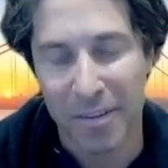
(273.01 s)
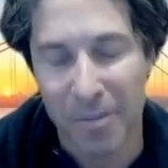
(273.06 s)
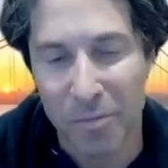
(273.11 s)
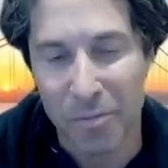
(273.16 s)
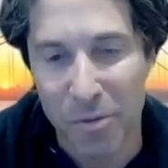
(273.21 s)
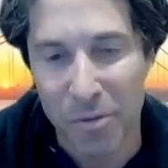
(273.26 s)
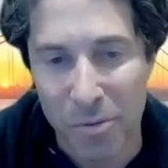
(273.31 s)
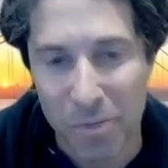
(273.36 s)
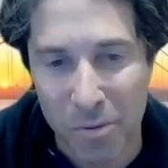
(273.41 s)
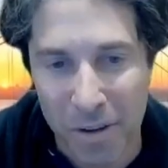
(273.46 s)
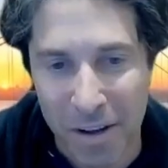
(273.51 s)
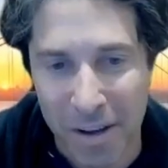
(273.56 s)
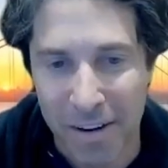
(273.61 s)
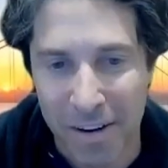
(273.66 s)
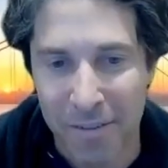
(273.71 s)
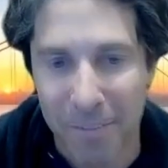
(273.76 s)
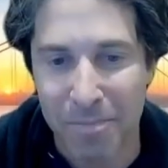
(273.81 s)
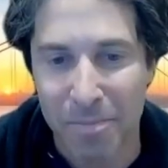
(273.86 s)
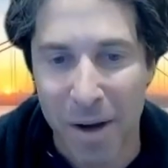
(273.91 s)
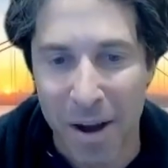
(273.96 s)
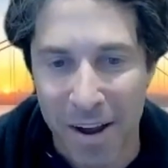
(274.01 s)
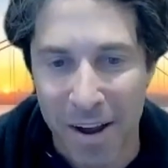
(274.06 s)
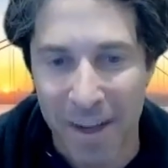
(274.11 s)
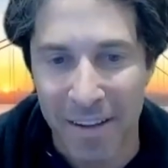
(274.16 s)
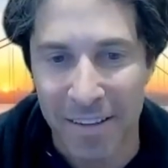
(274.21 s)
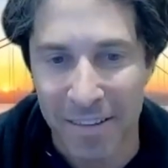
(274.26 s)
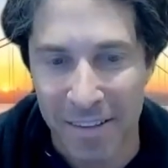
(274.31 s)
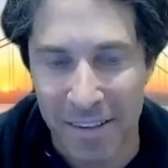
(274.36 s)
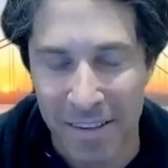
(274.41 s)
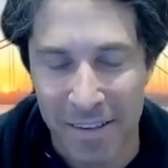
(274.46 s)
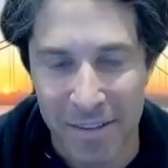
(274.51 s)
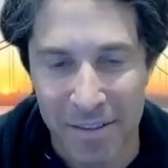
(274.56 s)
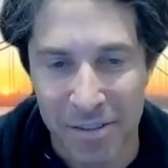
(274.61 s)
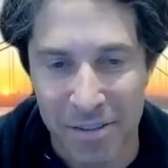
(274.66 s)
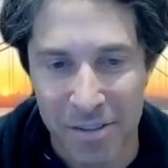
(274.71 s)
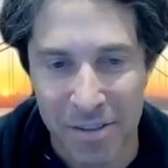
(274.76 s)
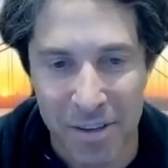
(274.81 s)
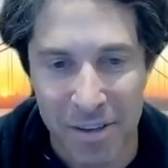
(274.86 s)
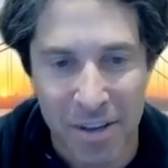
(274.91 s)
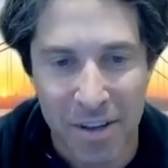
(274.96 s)
we're kind of buying
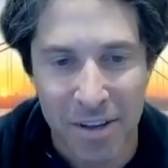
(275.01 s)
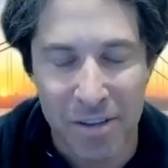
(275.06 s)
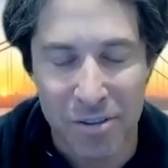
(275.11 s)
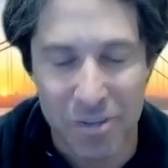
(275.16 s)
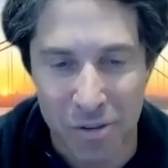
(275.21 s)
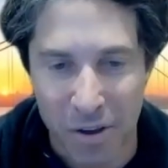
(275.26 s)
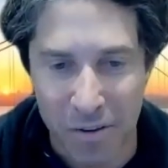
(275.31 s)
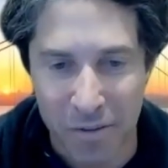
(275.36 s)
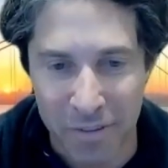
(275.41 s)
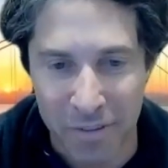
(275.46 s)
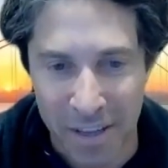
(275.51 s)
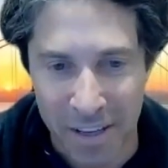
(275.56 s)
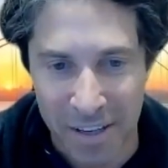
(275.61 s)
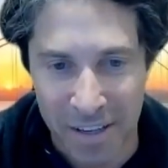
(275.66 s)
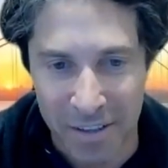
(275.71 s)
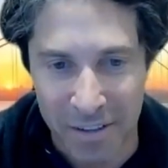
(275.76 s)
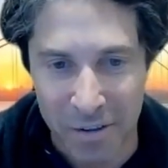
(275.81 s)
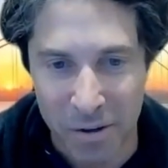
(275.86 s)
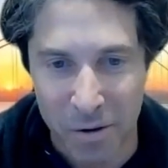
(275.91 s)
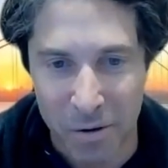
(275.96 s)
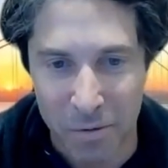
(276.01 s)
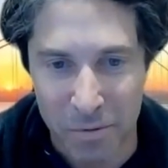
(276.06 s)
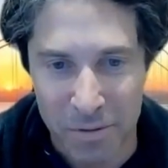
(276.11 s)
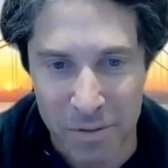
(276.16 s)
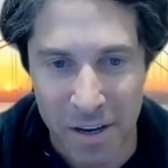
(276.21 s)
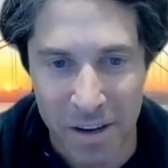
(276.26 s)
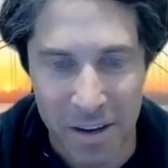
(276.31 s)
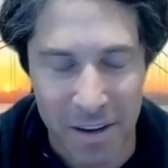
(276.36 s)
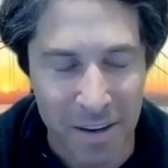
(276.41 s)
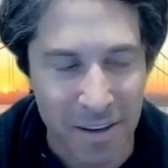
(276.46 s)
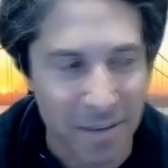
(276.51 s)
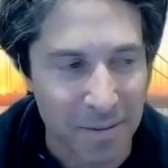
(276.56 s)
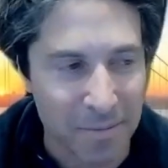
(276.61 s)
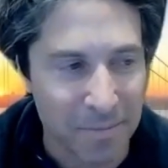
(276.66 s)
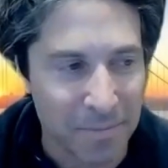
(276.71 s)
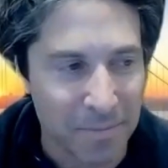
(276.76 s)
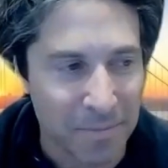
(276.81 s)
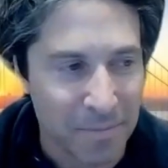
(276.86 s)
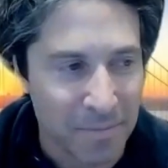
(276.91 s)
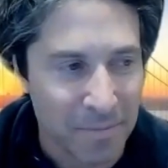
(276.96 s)
this soft landing the whole
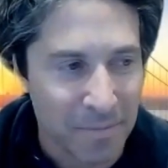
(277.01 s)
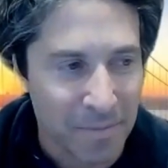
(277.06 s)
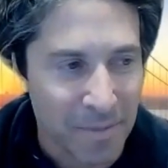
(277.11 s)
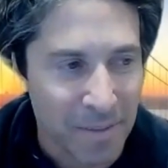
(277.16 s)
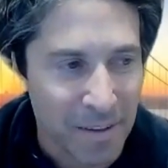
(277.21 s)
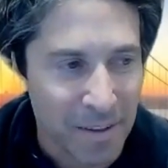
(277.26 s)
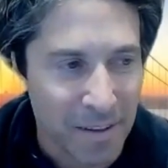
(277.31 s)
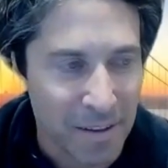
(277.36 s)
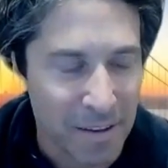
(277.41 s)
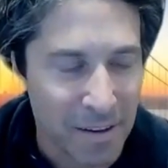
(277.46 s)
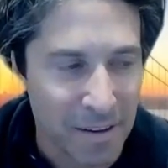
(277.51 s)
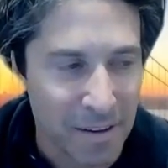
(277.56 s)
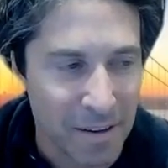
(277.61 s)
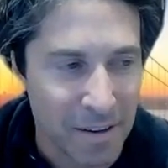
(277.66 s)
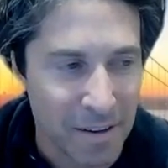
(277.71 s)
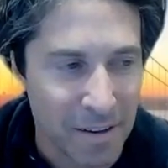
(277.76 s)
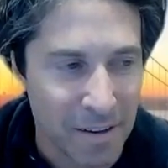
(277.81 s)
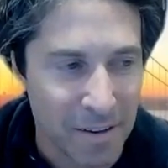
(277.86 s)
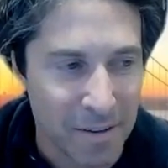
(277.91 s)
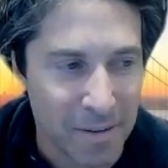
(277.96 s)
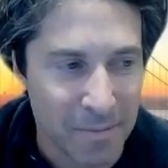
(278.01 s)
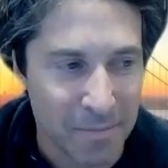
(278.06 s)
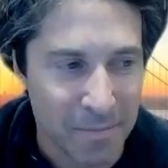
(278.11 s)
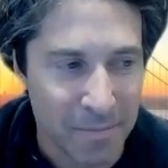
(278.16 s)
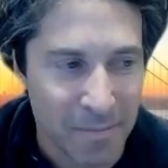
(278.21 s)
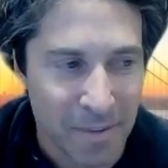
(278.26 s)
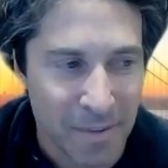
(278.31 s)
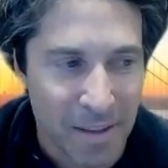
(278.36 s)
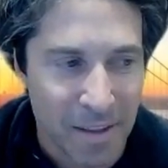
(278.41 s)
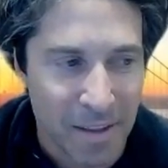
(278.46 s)
time. And